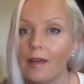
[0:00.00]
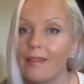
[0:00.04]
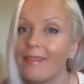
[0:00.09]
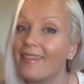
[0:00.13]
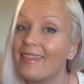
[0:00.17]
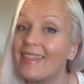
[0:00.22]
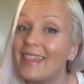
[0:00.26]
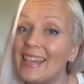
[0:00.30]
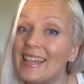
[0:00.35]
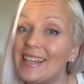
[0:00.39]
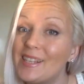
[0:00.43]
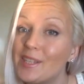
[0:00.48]

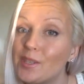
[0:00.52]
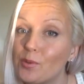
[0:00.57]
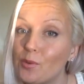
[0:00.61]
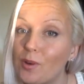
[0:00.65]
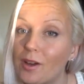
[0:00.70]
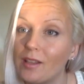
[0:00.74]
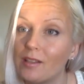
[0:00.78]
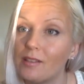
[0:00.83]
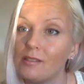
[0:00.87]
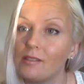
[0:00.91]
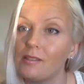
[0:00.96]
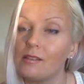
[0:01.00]
these
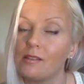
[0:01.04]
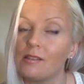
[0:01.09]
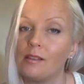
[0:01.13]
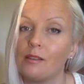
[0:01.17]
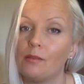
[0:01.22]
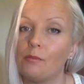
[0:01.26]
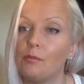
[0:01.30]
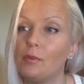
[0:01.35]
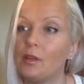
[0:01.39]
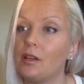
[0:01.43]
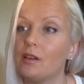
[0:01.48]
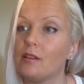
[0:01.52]
ones,
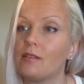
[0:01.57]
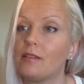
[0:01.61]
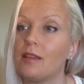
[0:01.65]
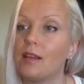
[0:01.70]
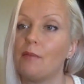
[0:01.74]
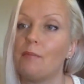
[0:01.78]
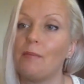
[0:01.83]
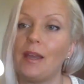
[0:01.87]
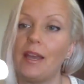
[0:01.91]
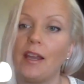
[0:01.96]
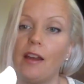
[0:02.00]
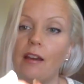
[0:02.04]
because they're
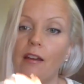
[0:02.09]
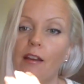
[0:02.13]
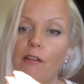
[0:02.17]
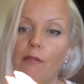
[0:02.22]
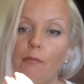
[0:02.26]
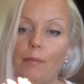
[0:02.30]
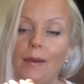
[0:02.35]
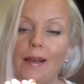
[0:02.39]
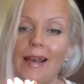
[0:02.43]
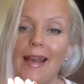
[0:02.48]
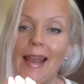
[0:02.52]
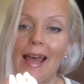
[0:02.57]
made out of
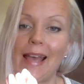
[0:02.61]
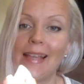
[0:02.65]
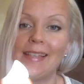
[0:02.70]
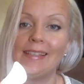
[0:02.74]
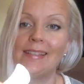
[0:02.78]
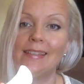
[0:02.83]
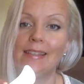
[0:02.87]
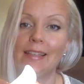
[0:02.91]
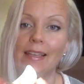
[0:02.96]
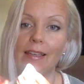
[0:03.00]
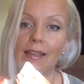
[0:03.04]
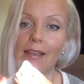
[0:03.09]

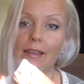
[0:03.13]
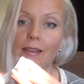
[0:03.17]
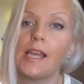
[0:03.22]
plastic,